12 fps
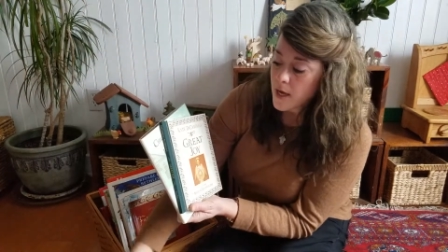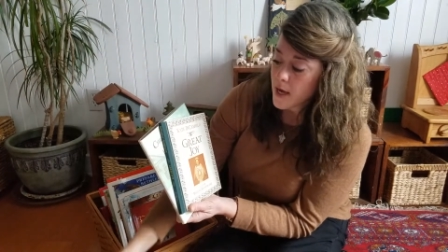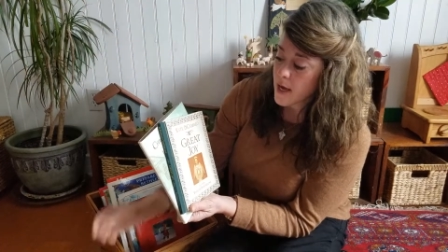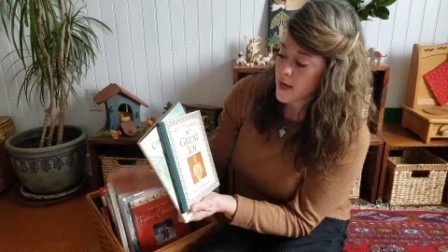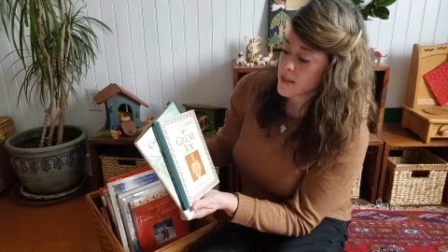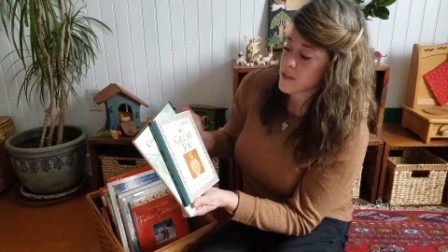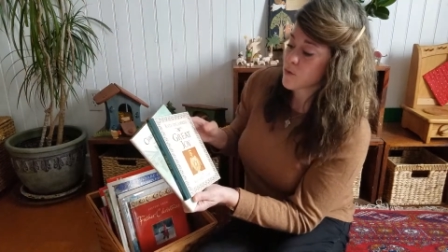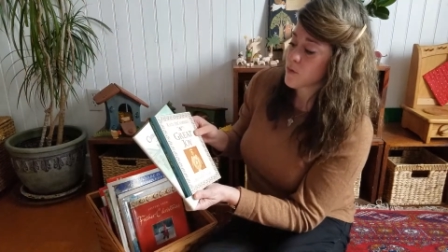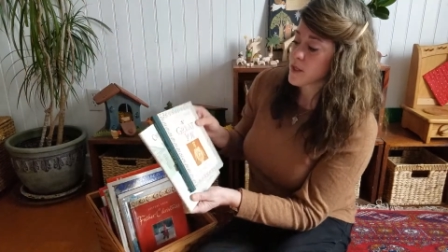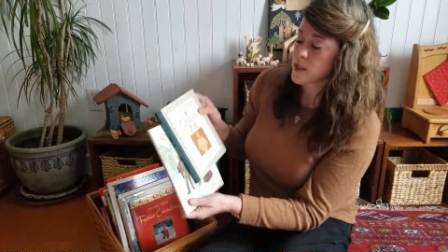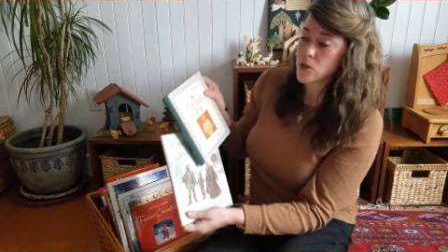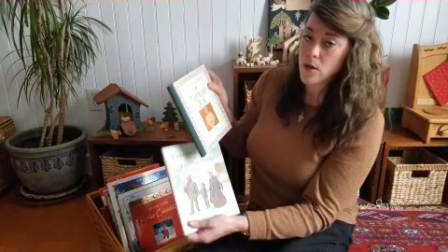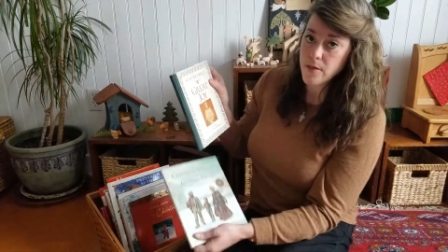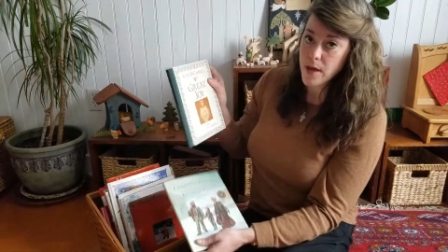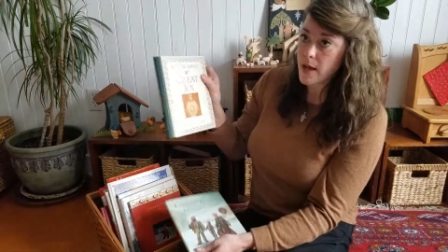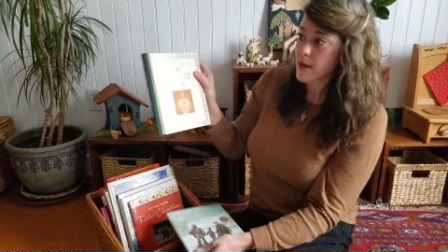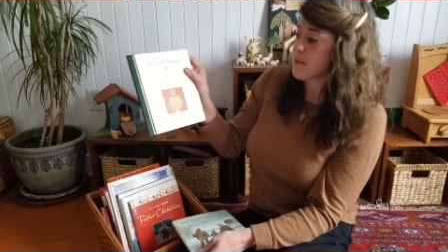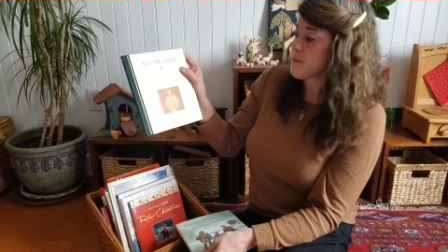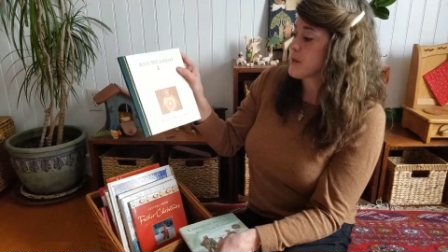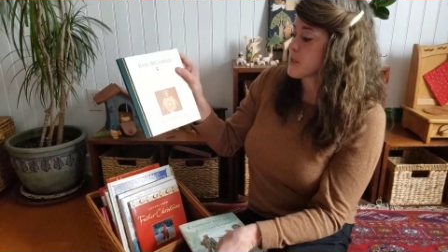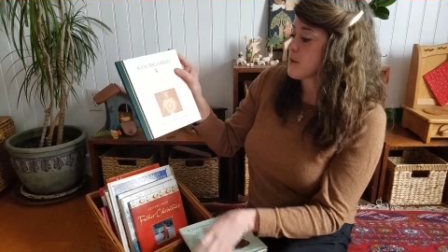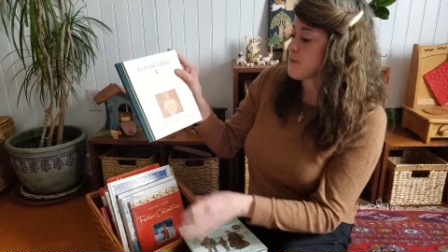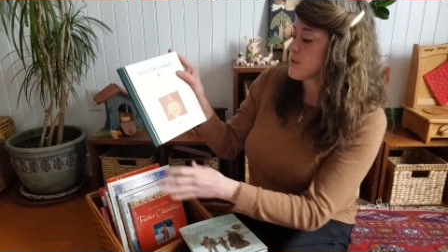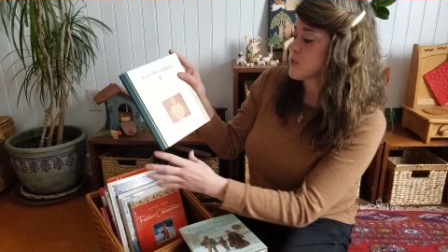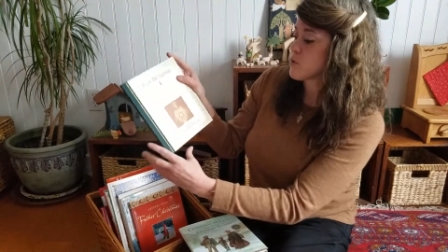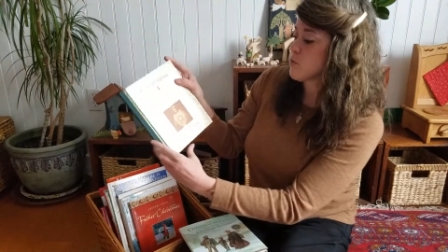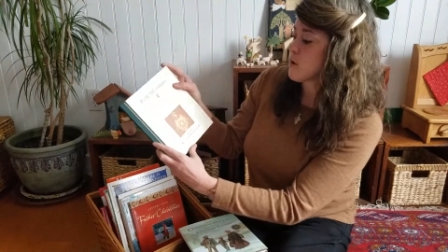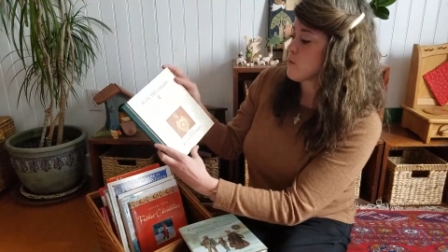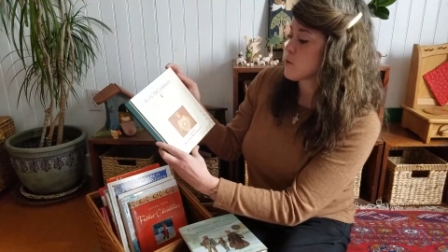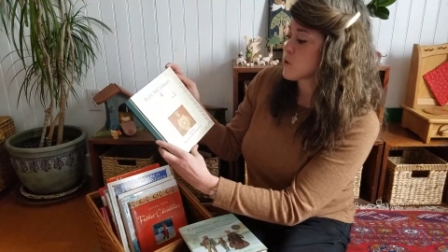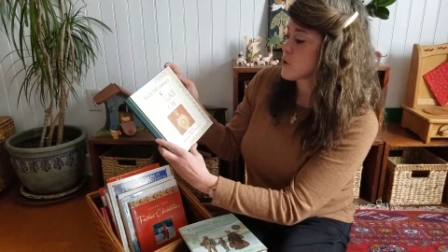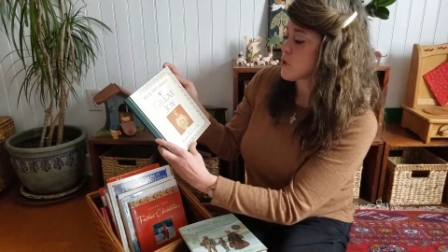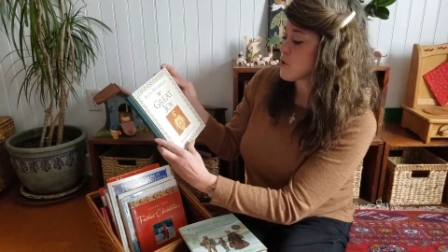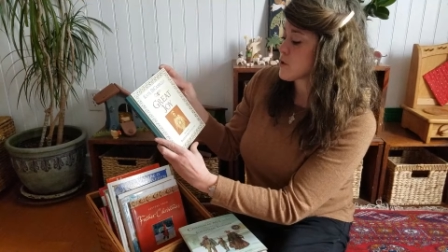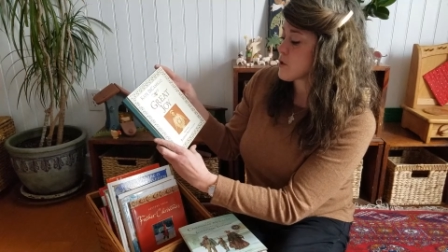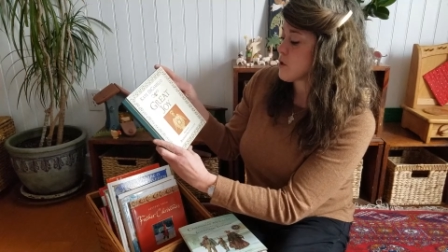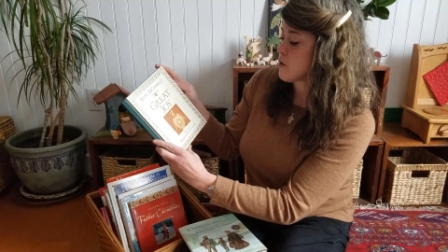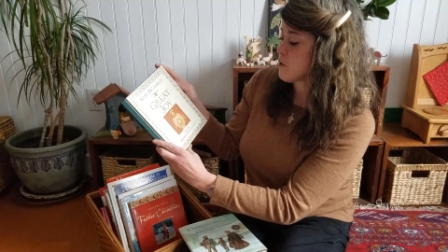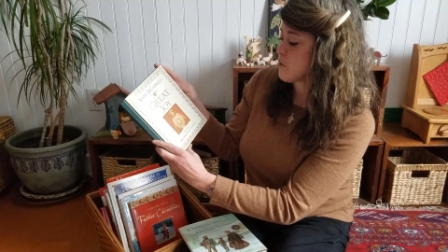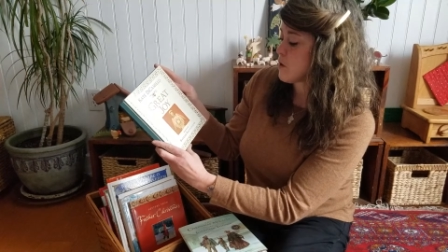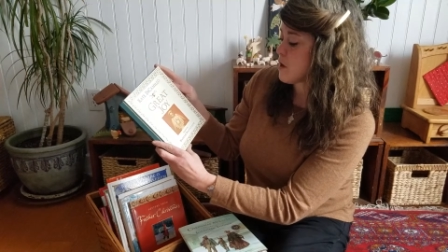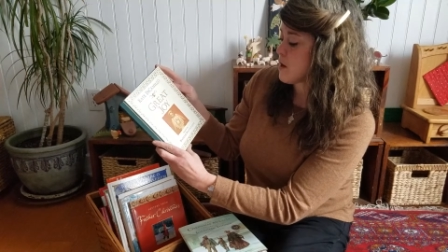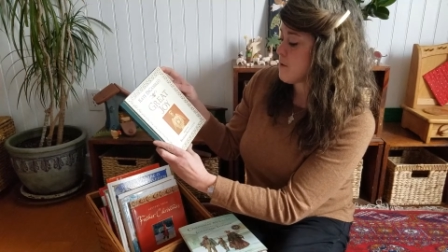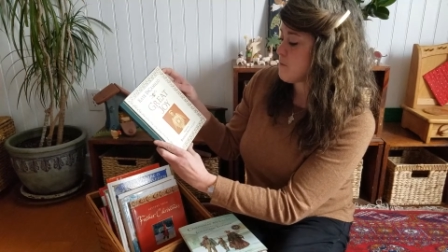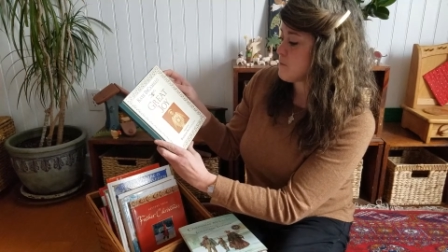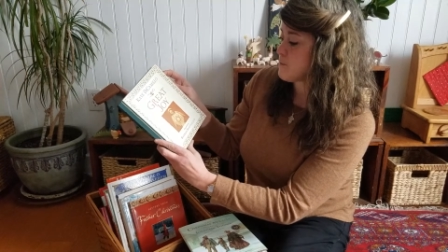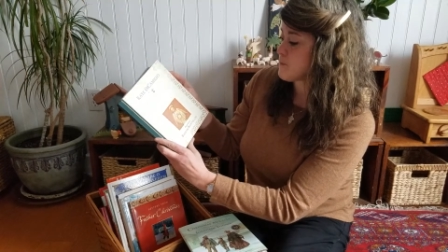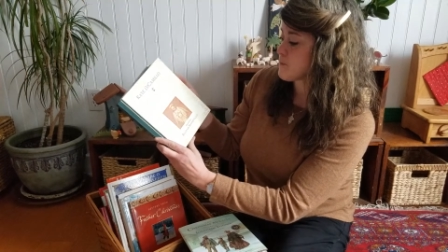And when I saw that, I picked up this one, which is also um,